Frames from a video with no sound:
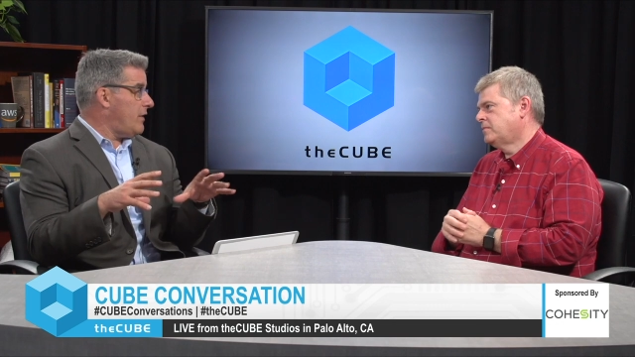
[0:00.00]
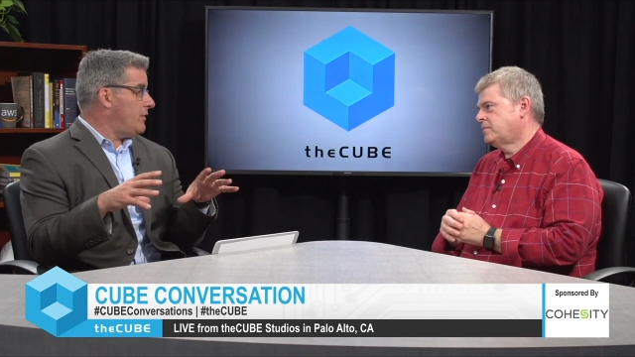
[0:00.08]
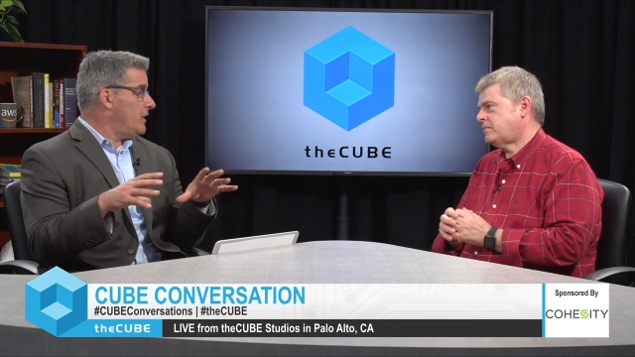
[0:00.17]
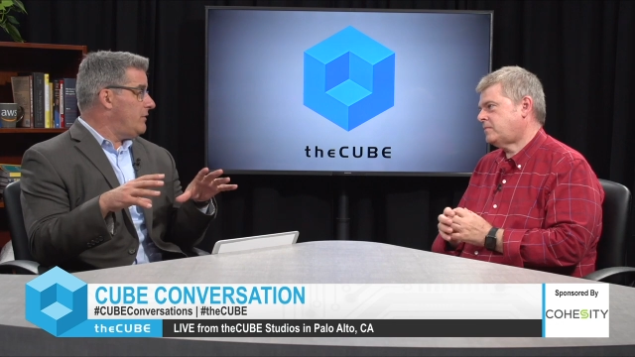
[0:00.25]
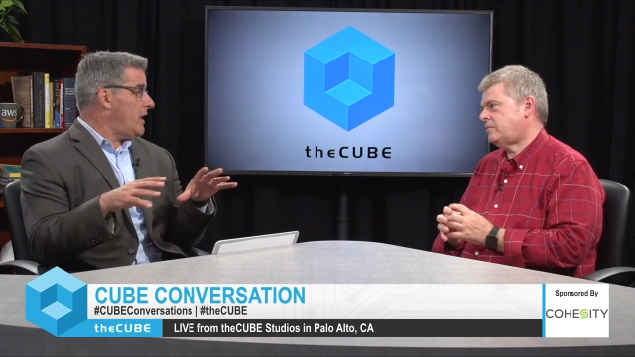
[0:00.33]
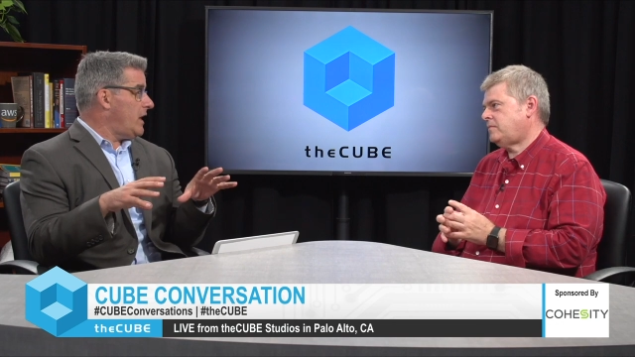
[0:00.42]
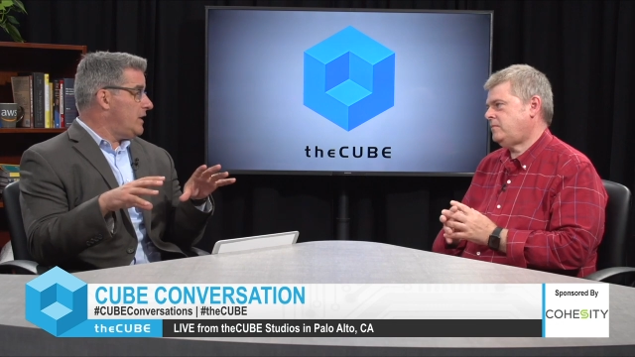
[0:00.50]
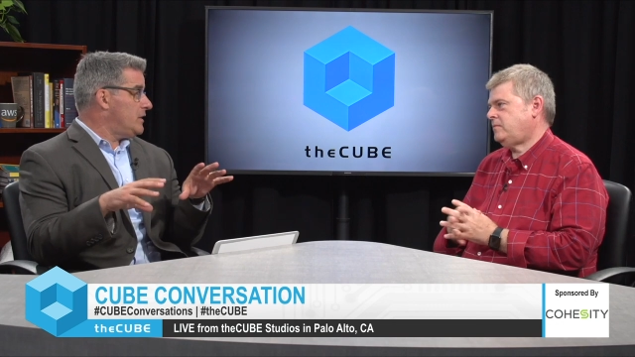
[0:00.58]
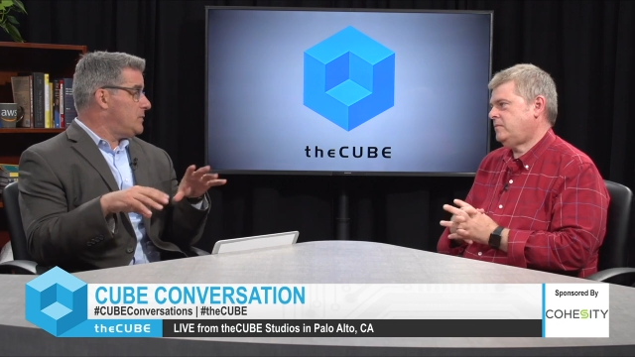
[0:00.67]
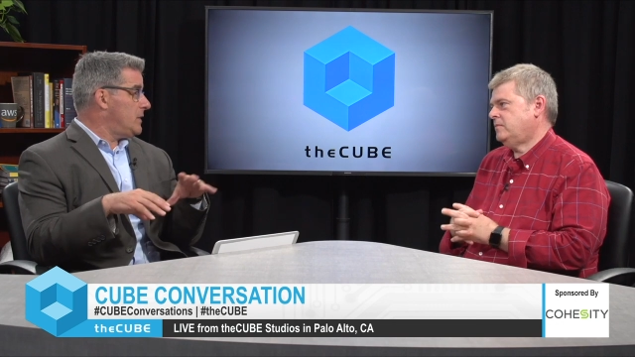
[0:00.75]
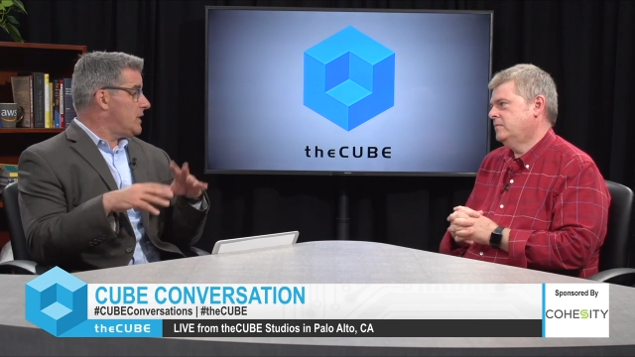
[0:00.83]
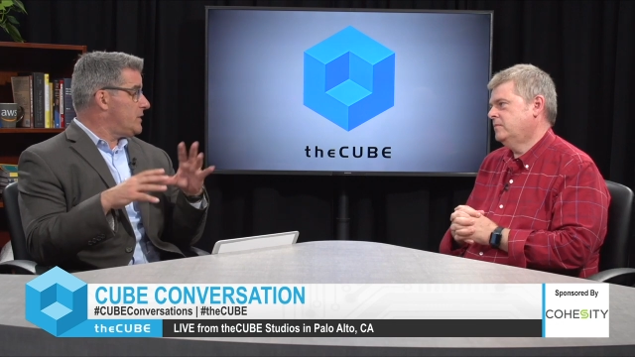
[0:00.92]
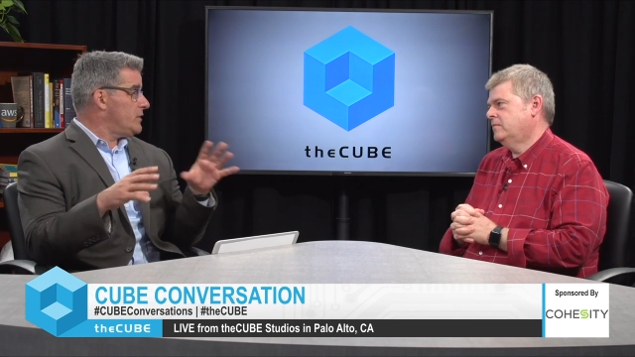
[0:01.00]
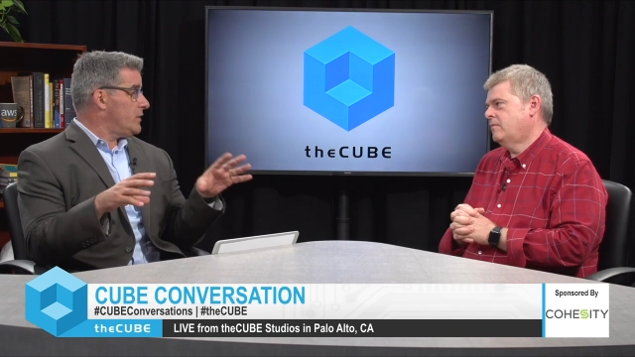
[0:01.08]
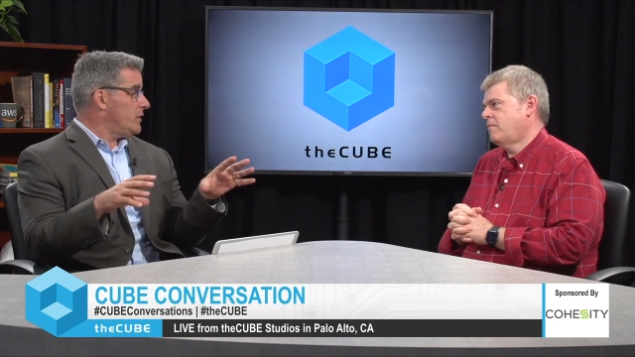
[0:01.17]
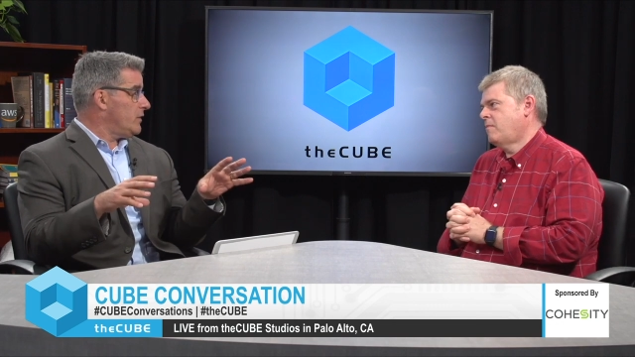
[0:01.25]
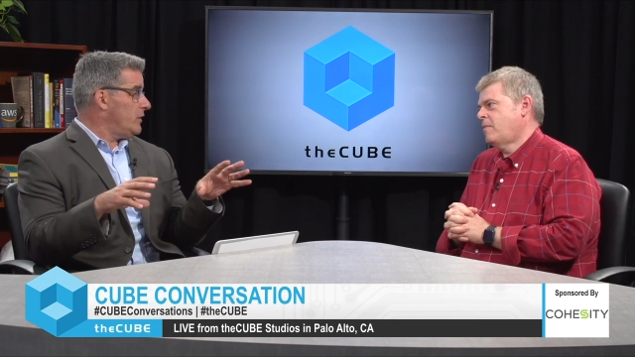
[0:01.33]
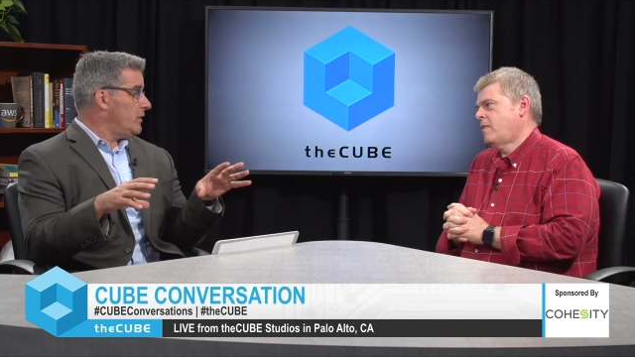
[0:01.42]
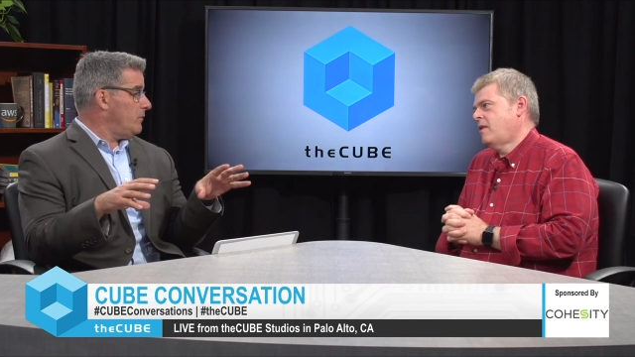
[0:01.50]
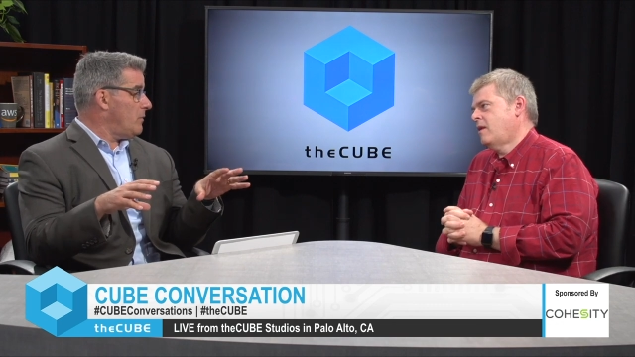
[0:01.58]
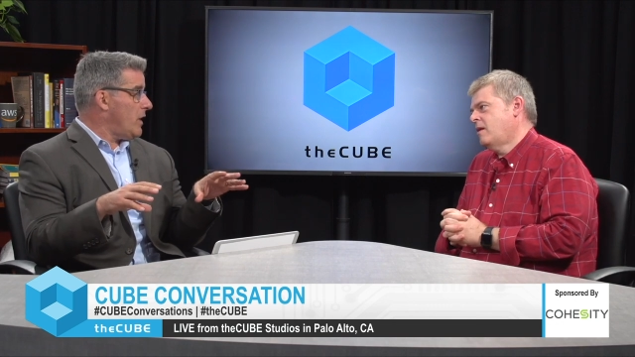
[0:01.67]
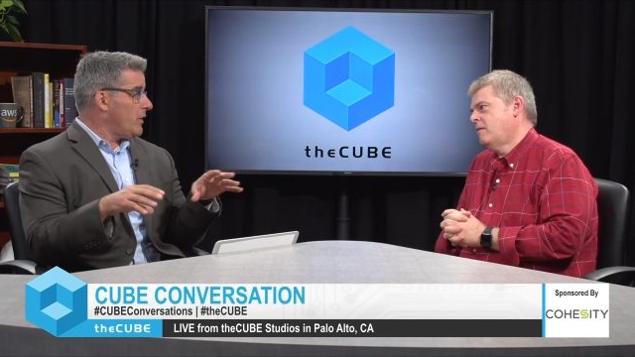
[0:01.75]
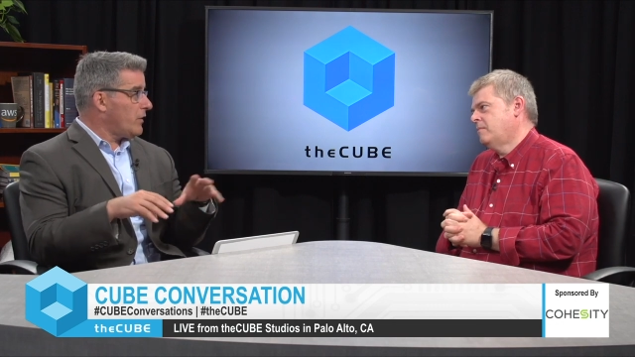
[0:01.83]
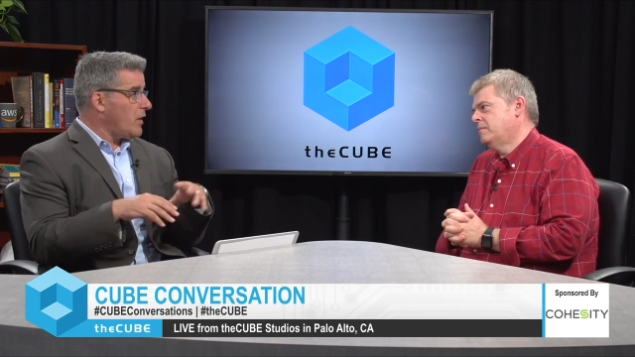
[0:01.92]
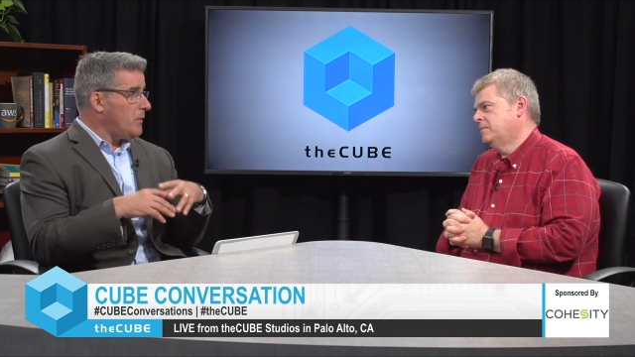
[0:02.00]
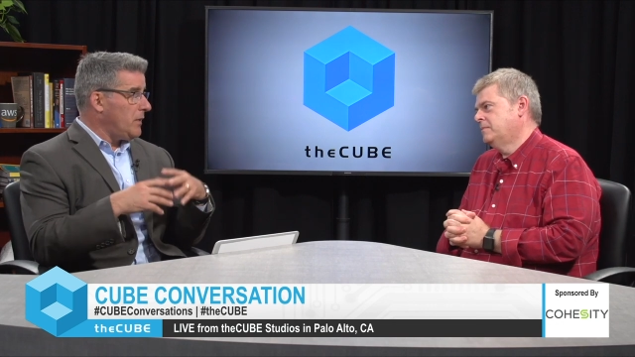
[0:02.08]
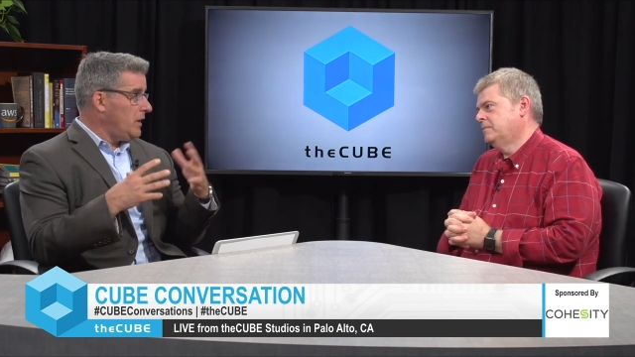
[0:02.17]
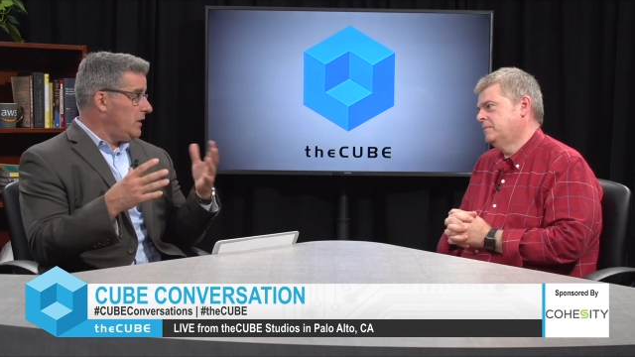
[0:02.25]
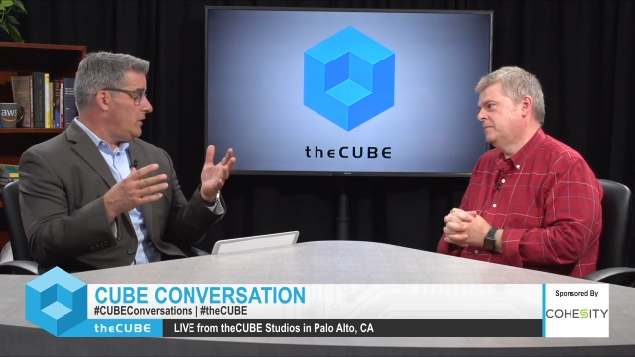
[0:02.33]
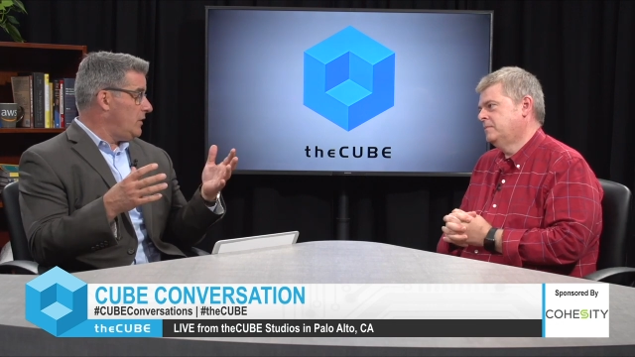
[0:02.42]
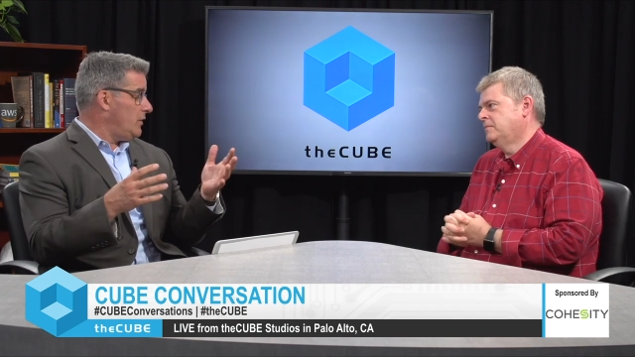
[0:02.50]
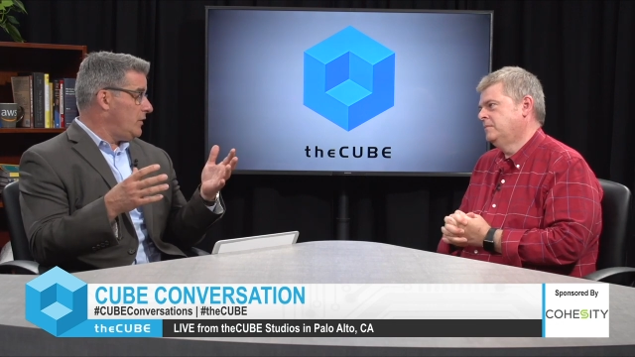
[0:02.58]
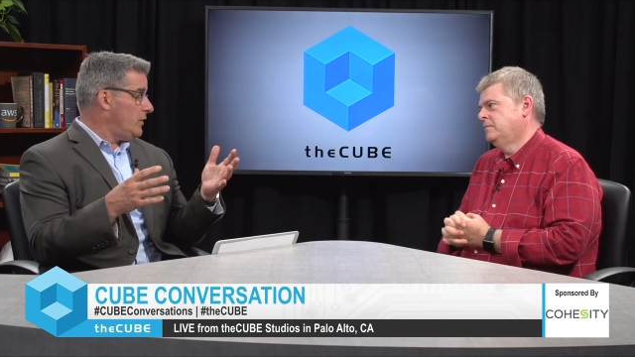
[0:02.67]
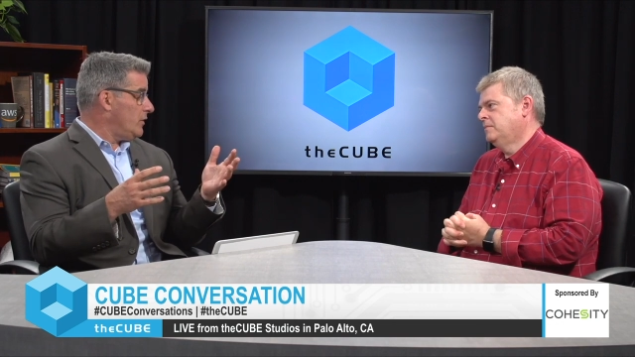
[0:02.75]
Speaker 1: an advantage because you're a modern company, you're